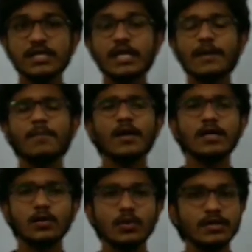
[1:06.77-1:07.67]
in that
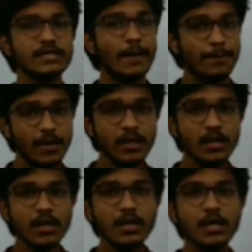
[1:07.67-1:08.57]
particular
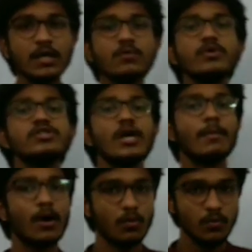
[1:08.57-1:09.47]
sample in which
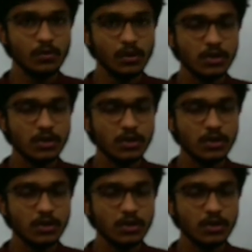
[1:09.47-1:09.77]
amount.